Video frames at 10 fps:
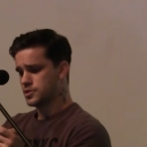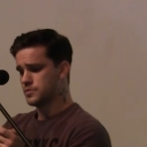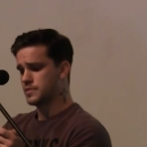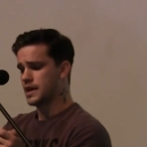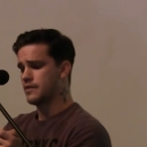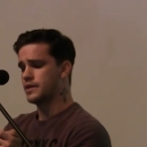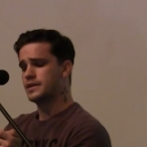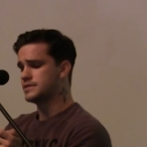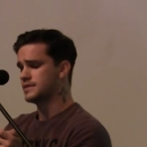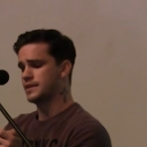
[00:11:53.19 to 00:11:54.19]
Jim
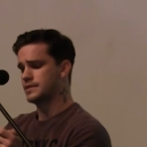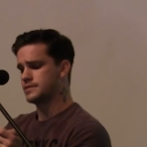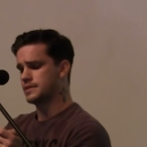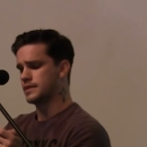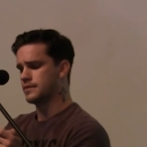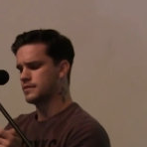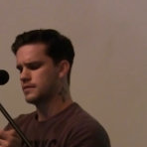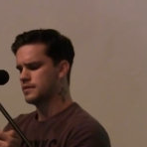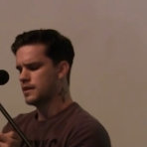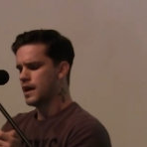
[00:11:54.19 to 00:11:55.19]
Carrey isn't listening.
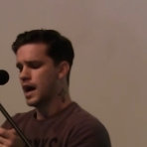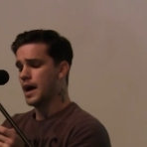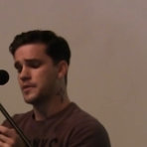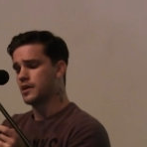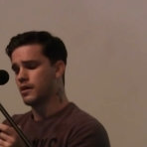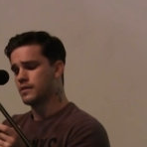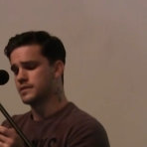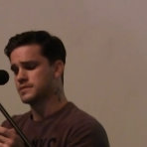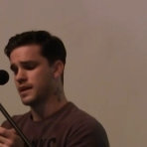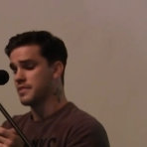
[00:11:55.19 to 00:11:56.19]
I'm an
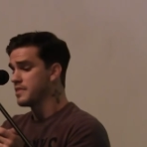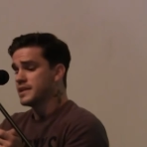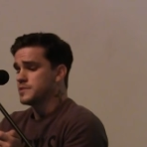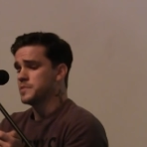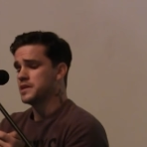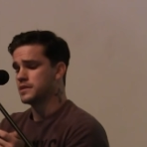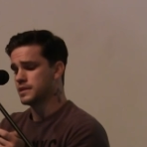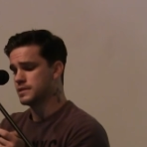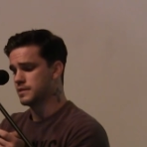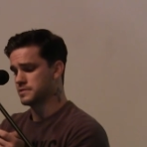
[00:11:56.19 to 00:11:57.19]
artist, a thespian,
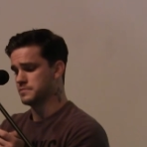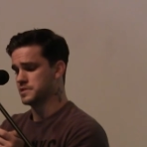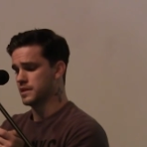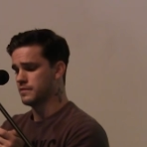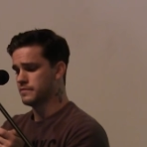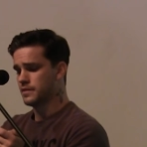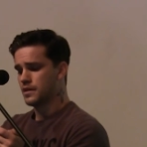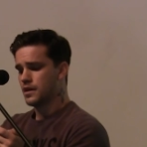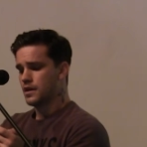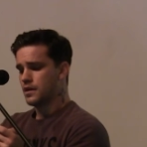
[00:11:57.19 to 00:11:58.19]
he tells himself.
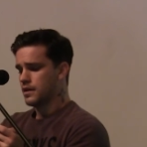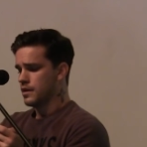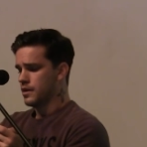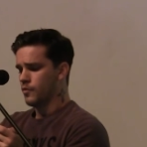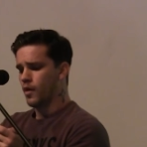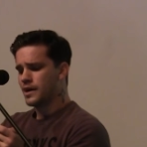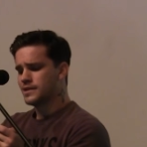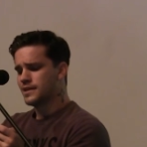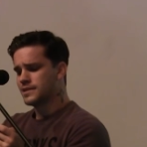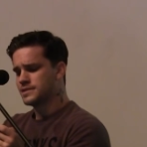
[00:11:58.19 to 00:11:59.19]
Why
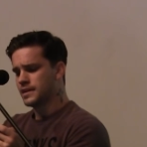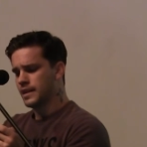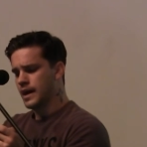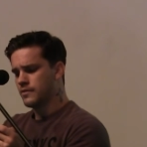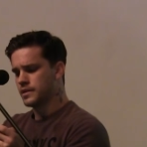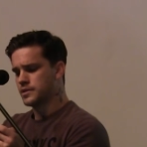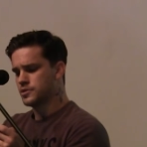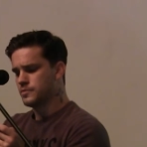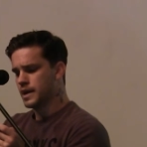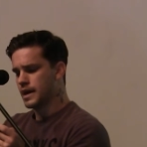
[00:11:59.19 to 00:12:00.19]
did I sell out and
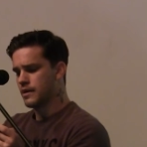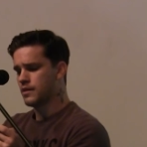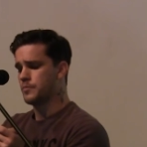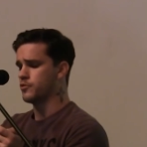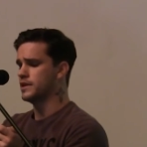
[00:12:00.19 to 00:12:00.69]
do my hair up